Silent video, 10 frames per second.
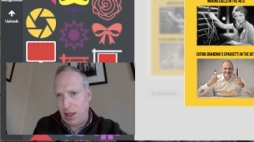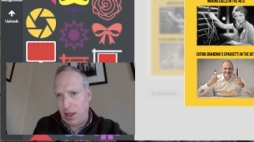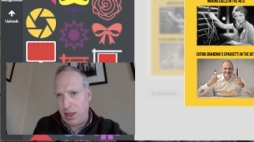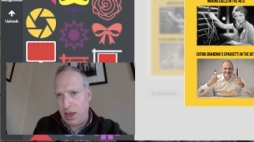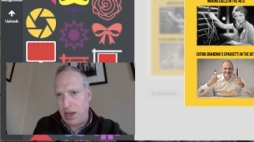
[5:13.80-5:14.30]

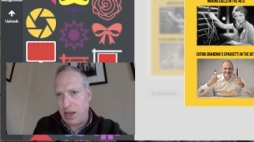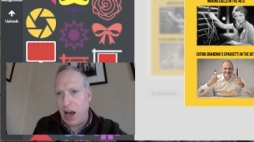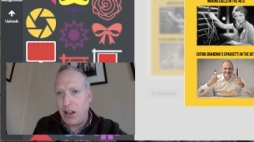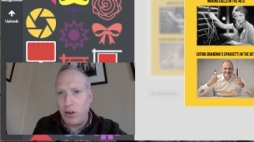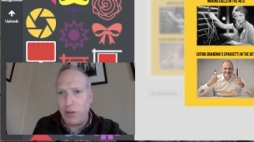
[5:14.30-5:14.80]
the
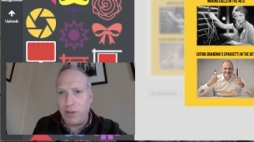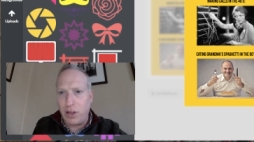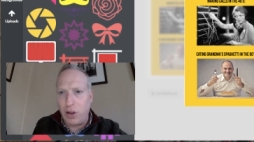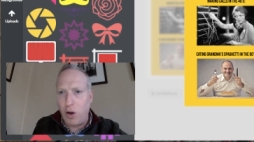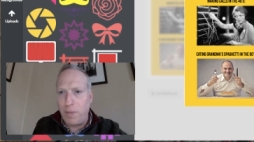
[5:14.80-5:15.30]
color of the
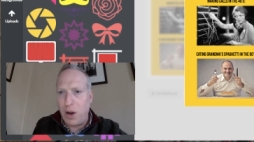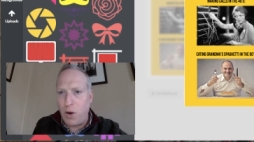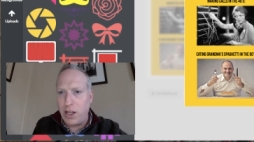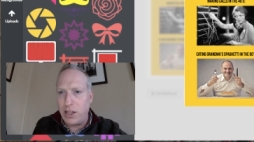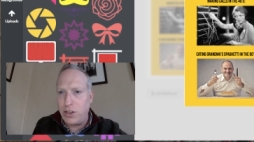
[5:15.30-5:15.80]
globe and I
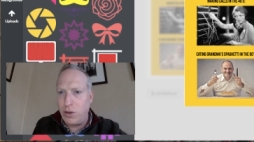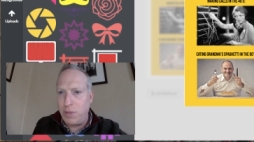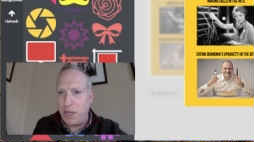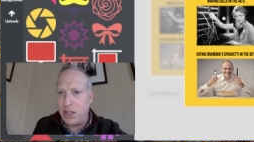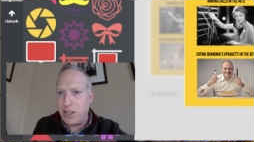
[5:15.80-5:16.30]
want it to
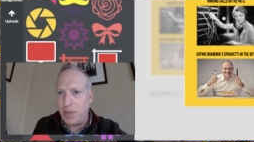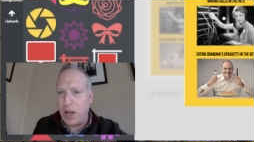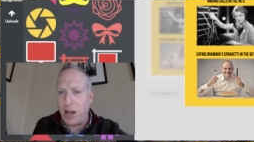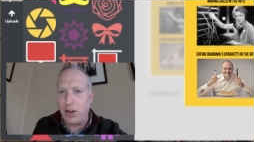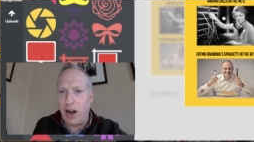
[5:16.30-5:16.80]
be the same
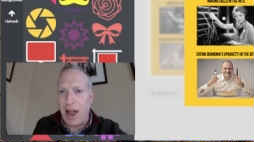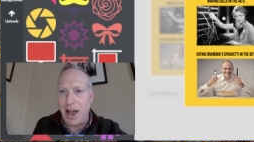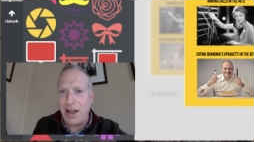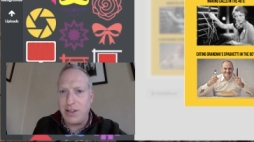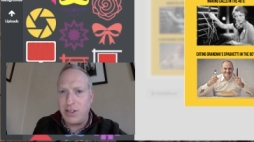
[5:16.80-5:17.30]
color
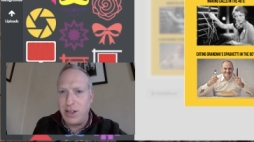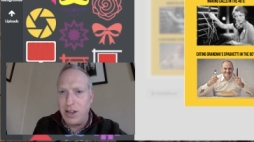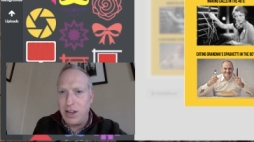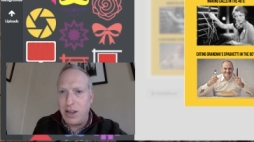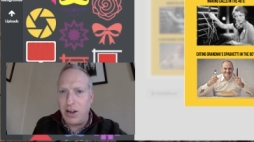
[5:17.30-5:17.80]
as
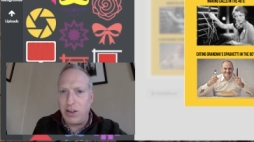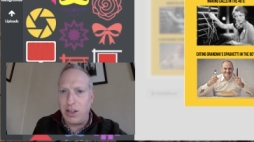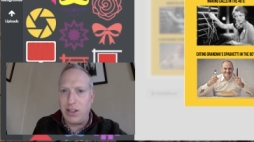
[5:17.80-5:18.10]
you know the,